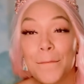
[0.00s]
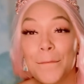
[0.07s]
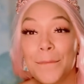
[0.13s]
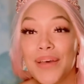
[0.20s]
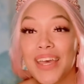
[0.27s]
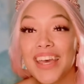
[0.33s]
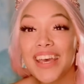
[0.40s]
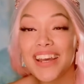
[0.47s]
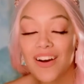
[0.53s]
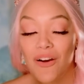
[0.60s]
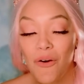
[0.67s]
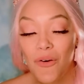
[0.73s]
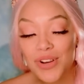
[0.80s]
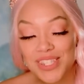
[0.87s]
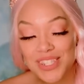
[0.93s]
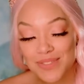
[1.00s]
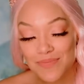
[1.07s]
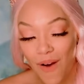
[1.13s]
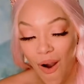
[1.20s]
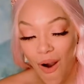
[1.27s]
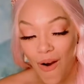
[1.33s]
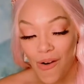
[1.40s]
Big or
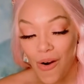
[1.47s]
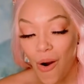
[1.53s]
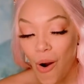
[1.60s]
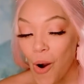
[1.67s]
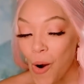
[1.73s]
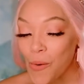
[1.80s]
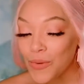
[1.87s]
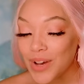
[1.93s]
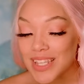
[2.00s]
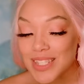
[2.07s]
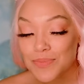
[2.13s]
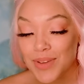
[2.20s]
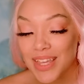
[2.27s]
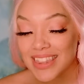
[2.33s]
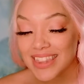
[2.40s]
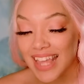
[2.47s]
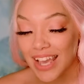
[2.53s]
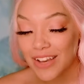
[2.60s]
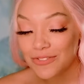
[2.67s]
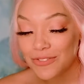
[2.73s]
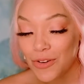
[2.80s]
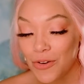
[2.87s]
small, always be
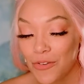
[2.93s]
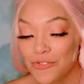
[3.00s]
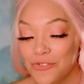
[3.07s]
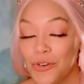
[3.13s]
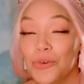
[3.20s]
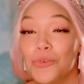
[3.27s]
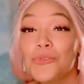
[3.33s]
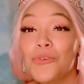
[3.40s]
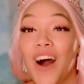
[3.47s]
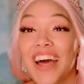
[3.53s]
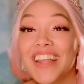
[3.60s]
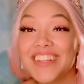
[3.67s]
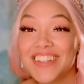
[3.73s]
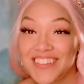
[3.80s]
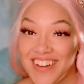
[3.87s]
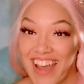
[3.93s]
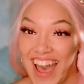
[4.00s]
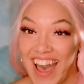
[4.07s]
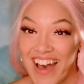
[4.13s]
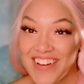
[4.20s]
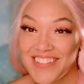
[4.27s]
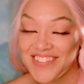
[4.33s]
thankful for what you
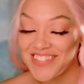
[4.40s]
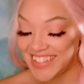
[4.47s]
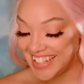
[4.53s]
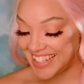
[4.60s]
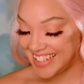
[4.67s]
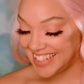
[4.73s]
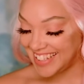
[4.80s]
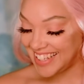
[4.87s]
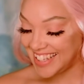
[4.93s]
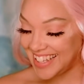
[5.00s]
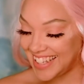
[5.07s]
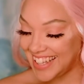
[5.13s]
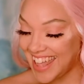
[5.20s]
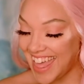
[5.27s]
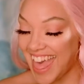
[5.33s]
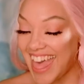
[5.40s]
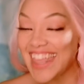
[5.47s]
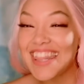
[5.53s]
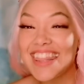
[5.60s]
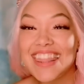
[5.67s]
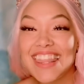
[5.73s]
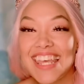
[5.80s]
have.
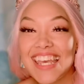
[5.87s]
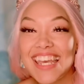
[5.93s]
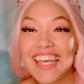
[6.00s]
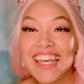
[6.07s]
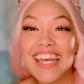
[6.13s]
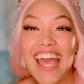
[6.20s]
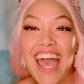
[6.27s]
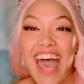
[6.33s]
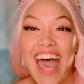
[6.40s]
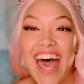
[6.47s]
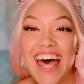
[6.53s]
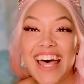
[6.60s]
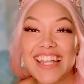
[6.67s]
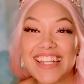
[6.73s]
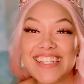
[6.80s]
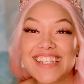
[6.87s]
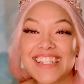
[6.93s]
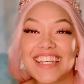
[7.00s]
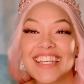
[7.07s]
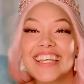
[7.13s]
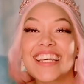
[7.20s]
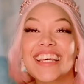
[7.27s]
The end.
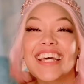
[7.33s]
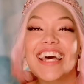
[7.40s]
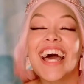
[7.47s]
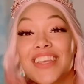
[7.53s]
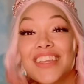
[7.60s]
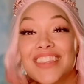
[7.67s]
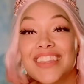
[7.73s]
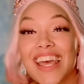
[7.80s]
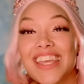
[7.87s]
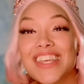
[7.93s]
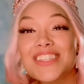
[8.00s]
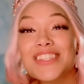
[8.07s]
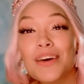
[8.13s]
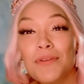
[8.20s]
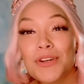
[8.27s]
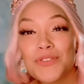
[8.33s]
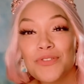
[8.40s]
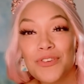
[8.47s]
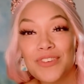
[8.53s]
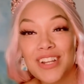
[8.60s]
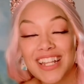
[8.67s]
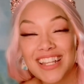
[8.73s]
Thank you so much
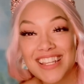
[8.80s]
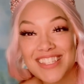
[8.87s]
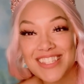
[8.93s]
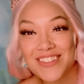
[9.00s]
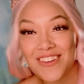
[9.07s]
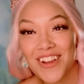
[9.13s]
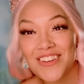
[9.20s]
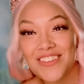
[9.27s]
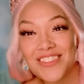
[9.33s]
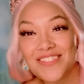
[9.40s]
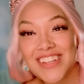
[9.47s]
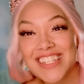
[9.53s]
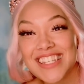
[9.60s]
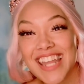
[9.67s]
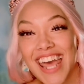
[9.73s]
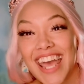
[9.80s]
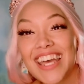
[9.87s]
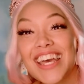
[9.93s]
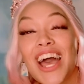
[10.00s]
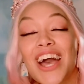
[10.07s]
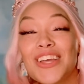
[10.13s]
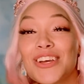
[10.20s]
for reading this story with me
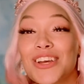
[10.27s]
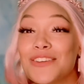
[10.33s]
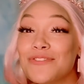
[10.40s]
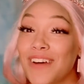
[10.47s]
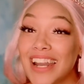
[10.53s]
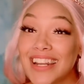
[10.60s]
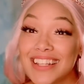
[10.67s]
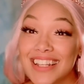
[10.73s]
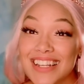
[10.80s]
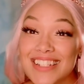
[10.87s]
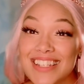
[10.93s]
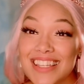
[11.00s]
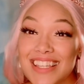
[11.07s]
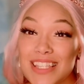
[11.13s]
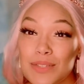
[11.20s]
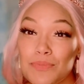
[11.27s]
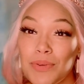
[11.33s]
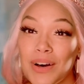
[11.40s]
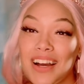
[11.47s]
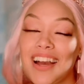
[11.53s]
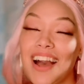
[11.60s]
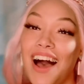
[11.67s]
today. You can find a link to this
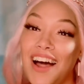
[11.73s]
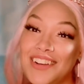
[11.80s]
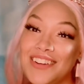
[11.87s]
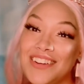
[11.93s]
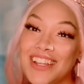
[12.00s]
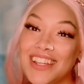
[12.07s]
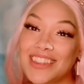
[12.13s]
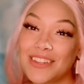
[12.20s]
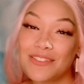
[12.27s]
book underneath the